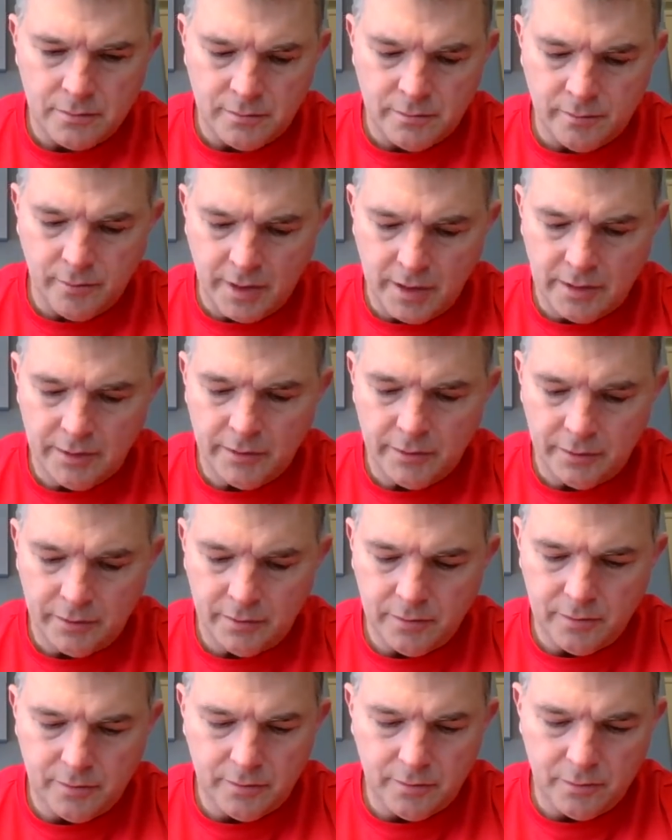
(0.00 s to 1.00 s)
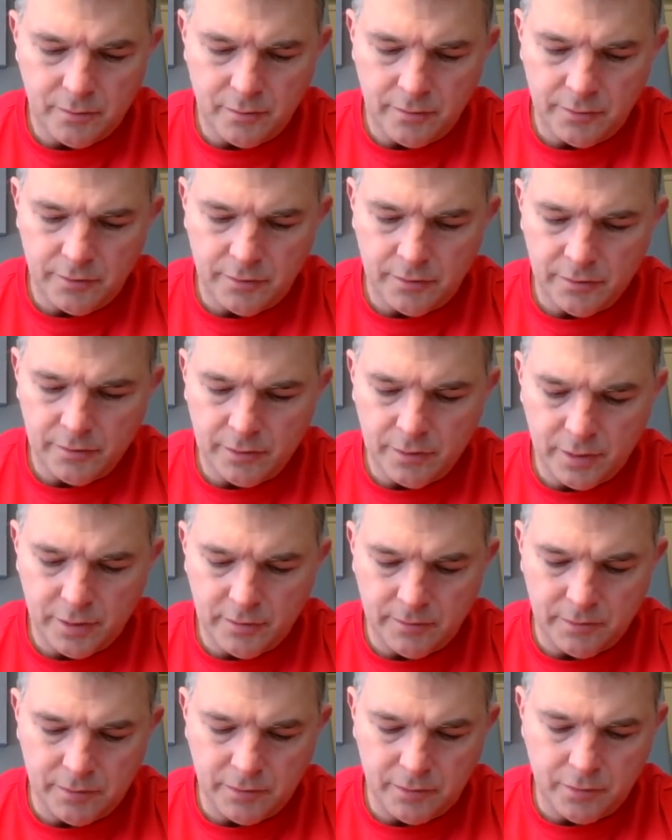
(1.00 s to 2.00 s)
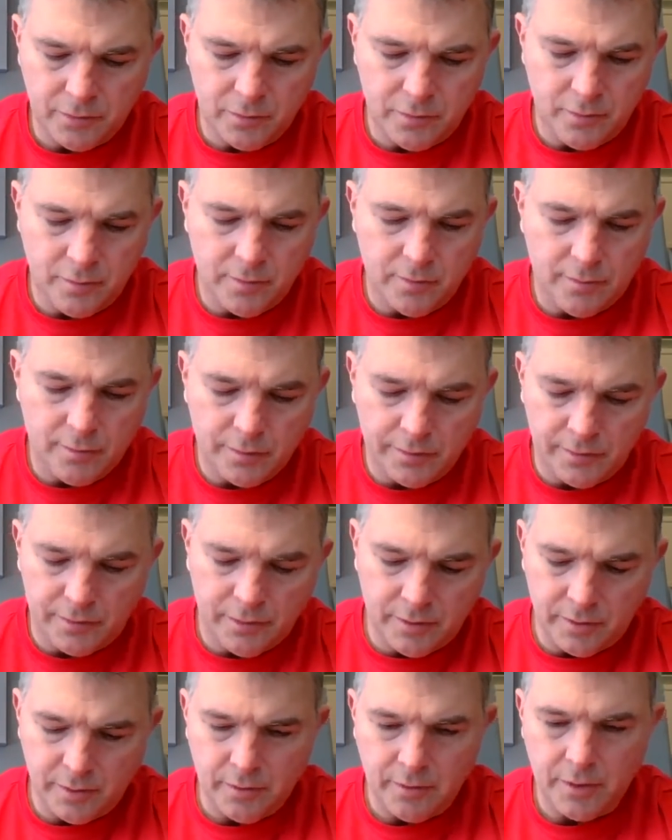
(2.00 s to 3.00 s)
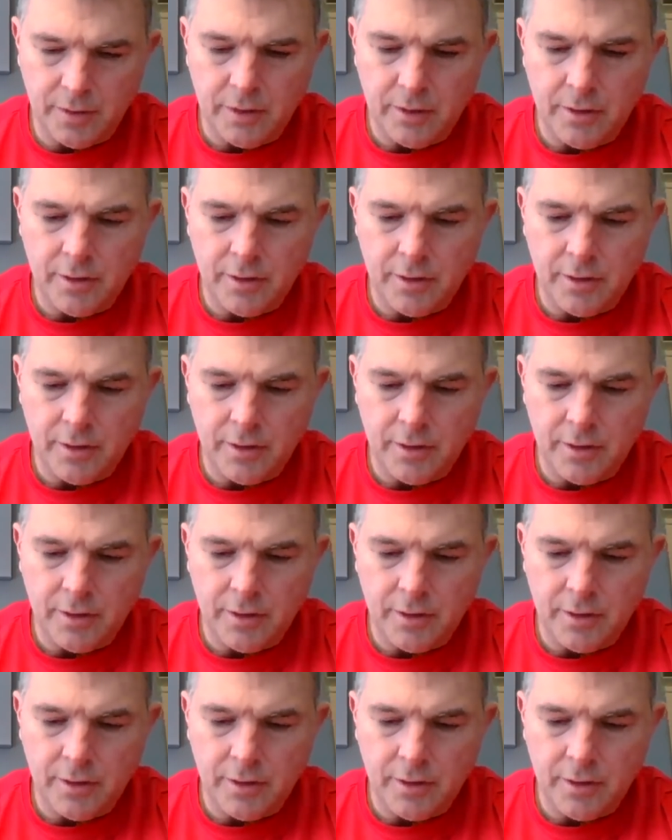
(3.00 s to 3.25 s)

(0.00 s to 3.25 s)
minus, oops, times 2%.